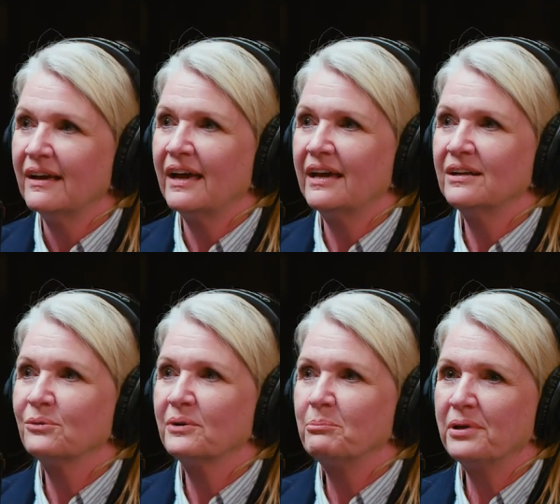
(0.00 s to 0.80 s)
and a
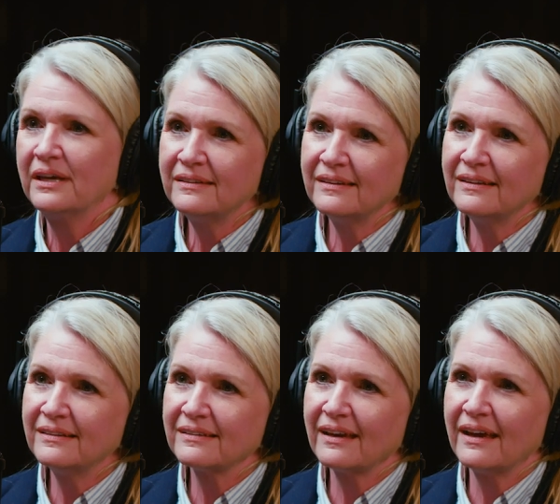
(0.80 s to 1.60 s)

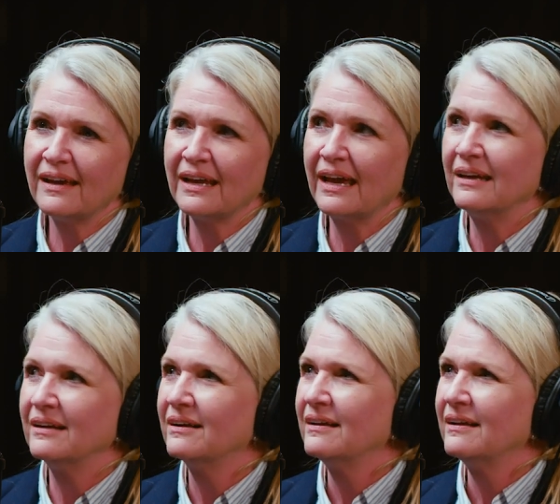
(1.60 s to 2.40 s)
repentant and
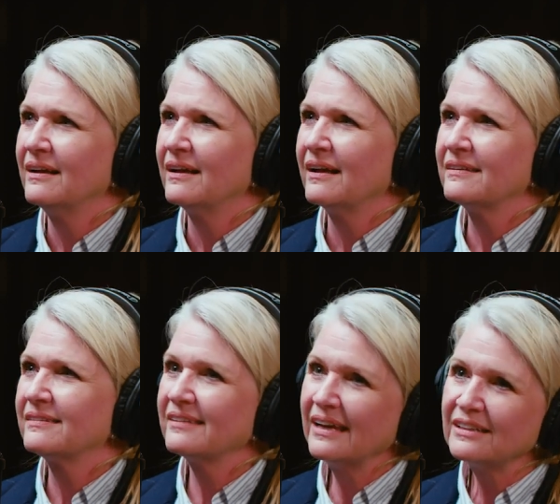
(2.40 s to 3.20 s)
a
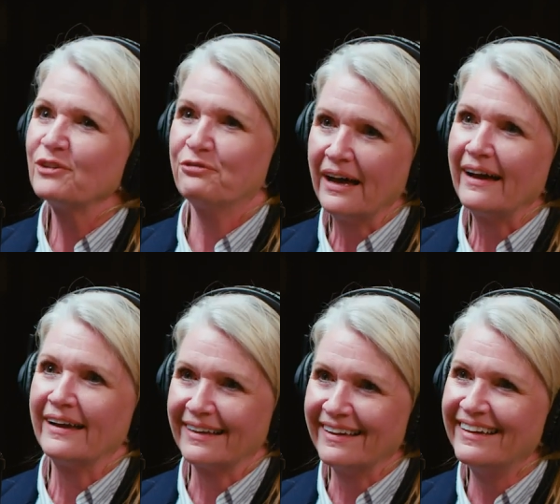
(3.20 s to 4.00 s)

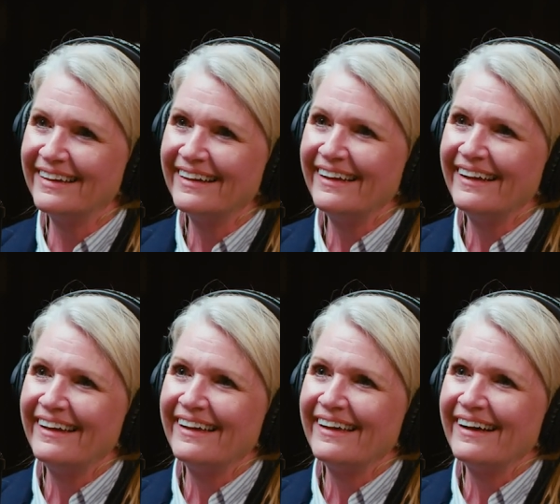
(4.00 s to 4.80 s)
sanctifying mm
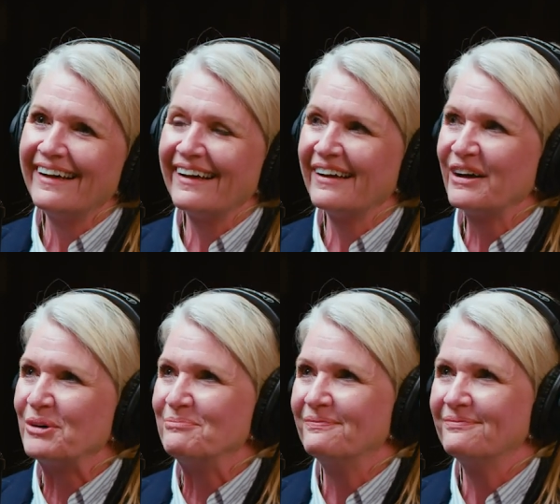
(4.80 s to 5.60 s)
-hmm.
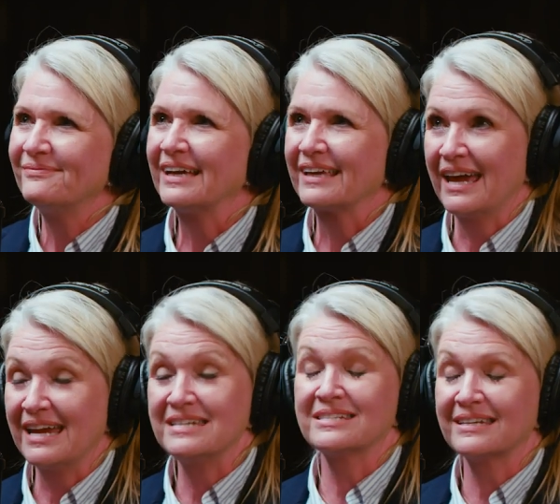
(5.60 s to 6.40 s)
um,
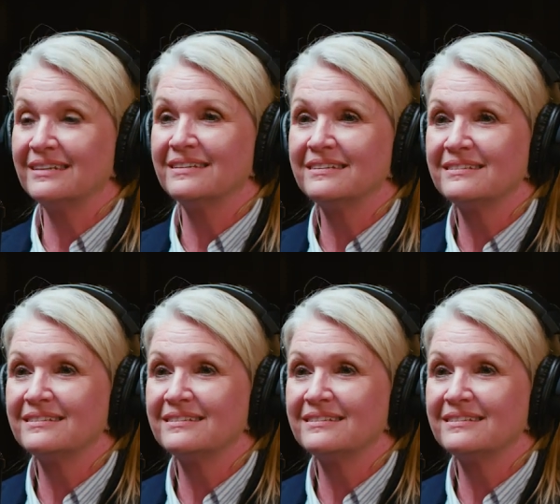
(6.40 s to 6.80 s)
occasion